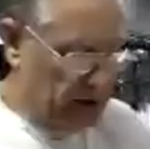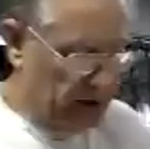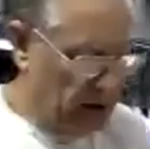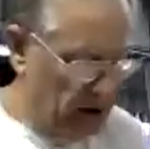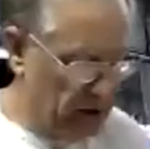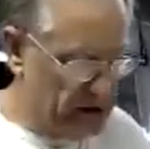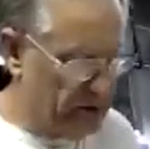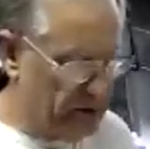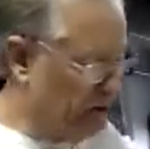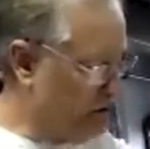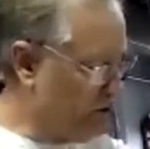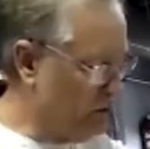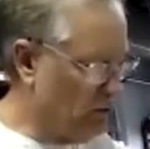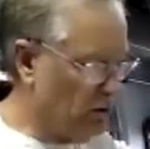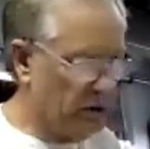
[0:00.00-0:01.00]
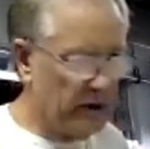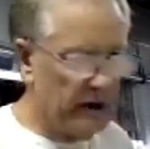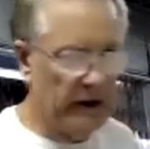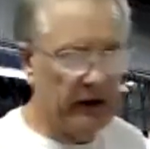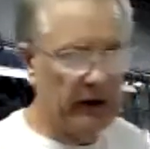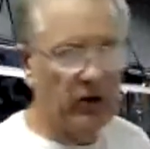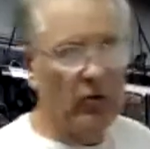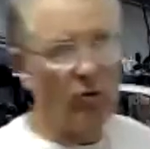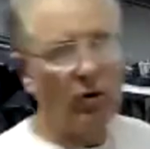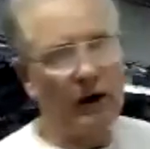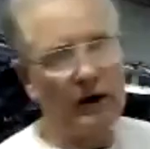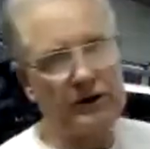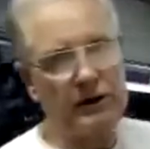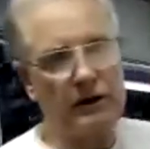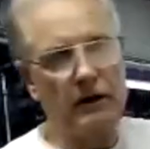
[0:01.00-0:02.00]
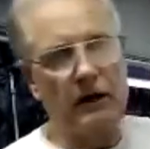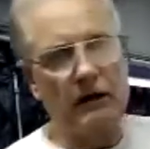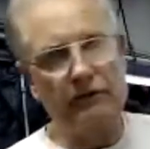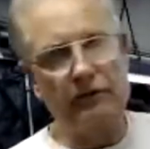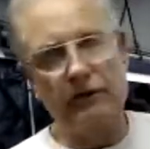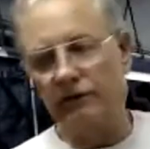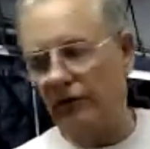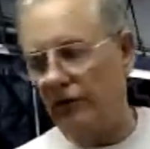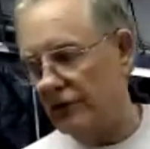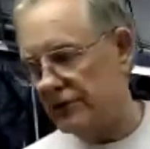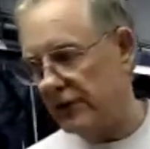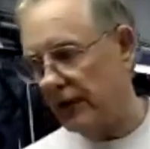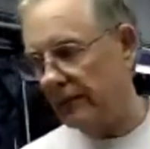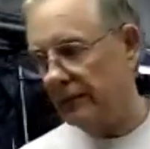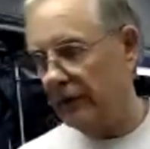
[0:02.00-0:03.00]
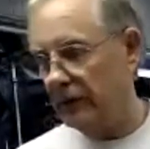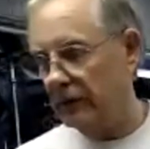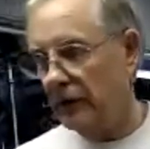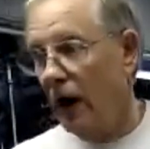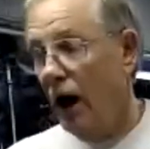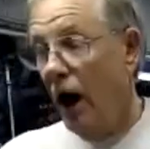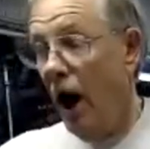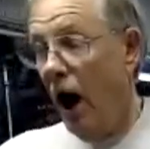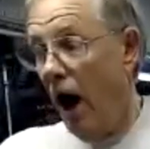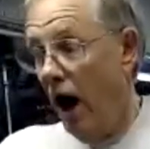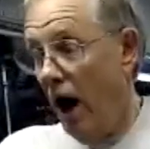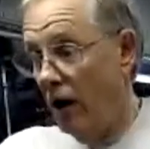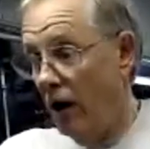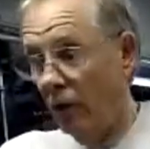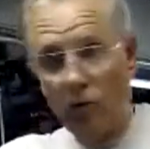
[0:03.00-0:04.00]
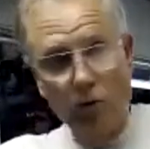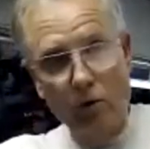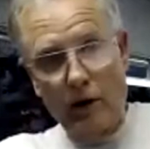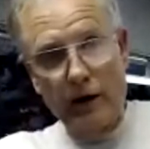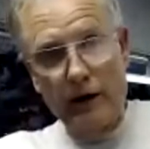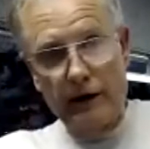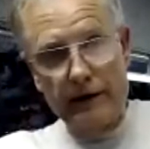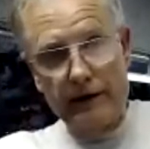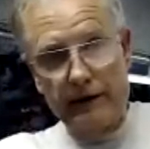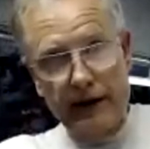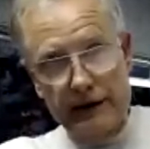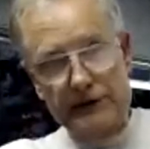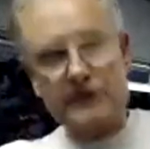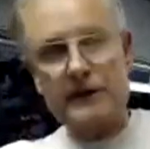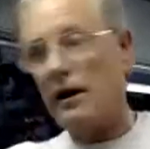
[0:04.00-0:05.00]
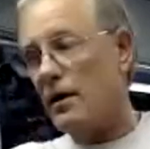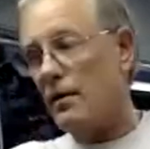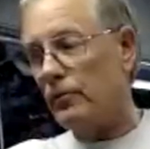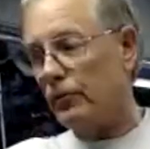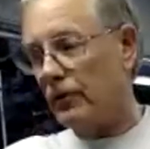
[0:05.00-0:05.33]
the car's been stored and you go wash the car for the first time and you look, where did this come